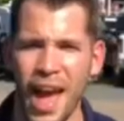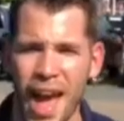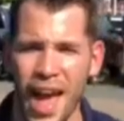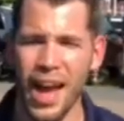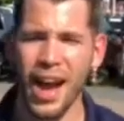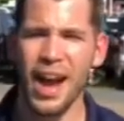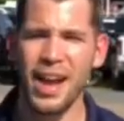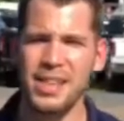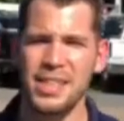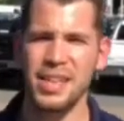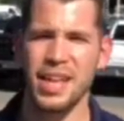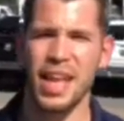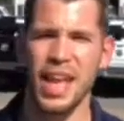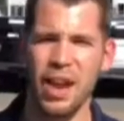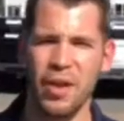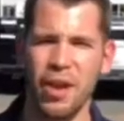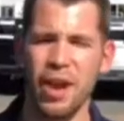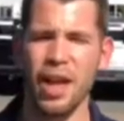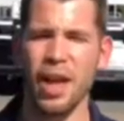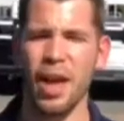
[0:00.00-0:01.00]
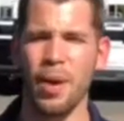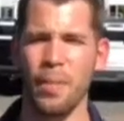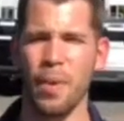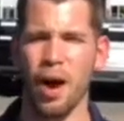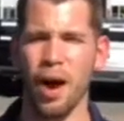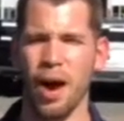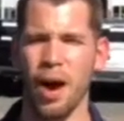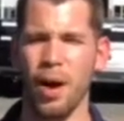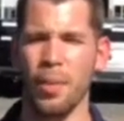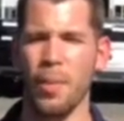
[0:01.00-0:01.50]
Hey guys, here I am.
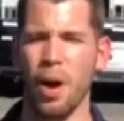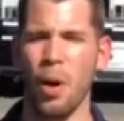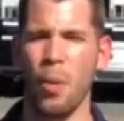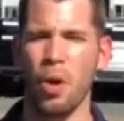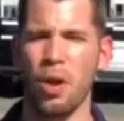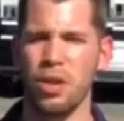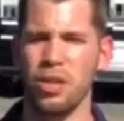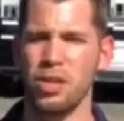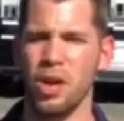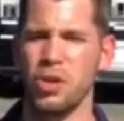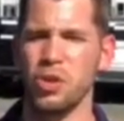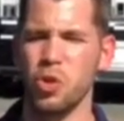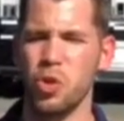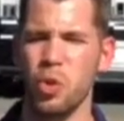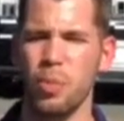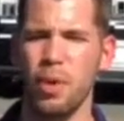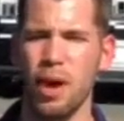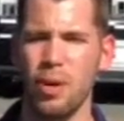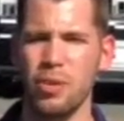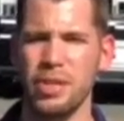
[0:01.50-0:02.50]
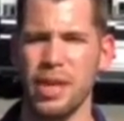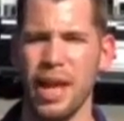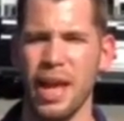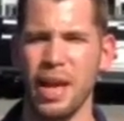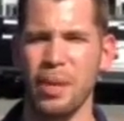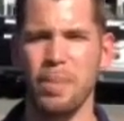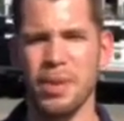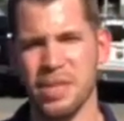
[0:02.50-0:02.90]
I want to talk to you about a